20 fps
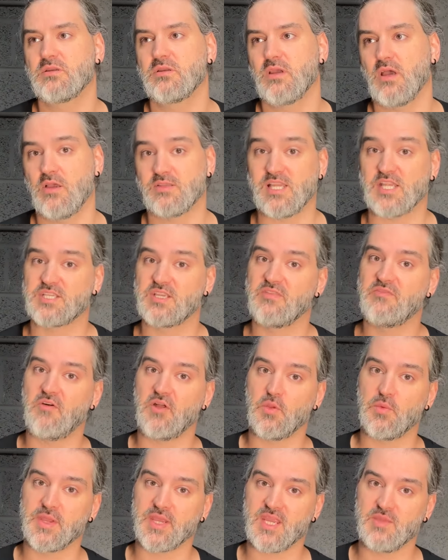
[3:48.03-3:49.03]
I was actually
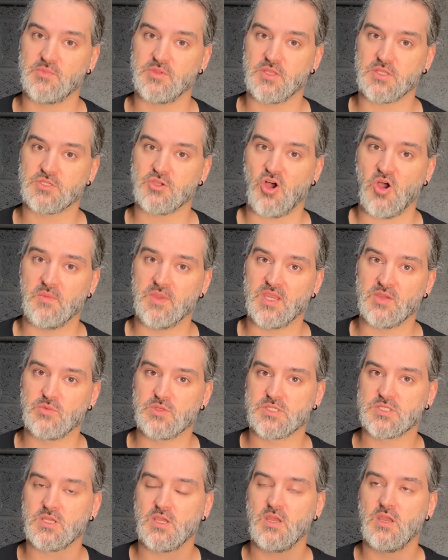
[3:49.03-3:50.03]
following him at the time. He
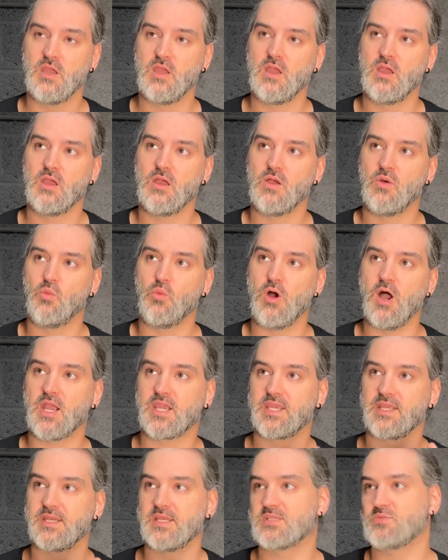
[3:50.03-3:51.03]
was
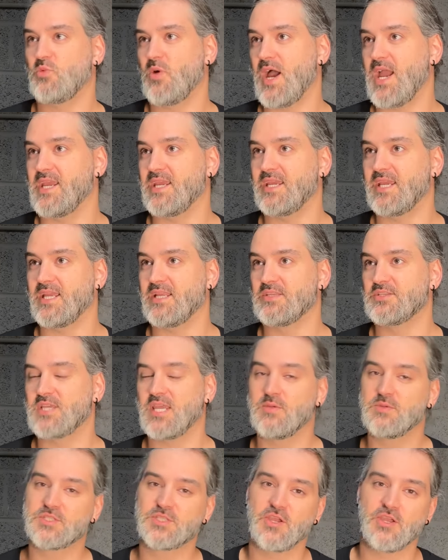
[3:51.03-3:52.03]
working his way into,
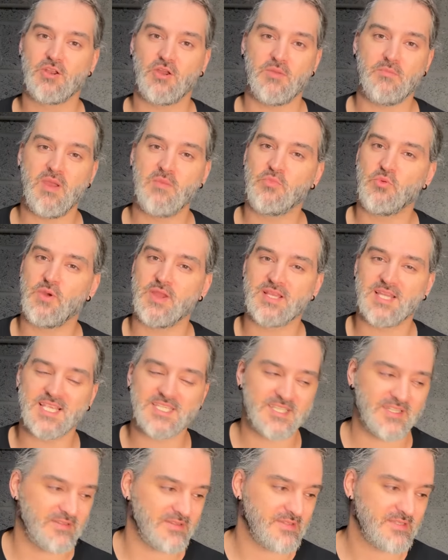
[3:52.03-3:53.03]
he was doing like, remember when,
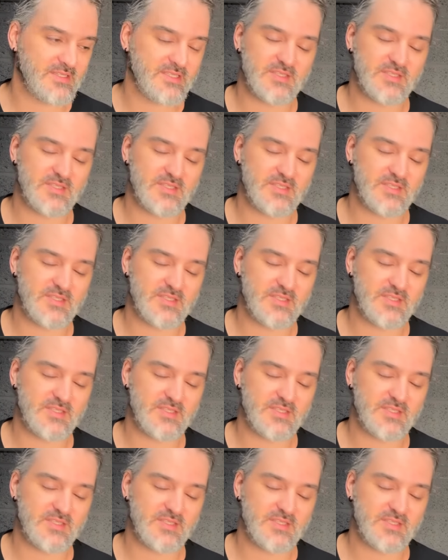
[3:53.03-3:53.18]
listen,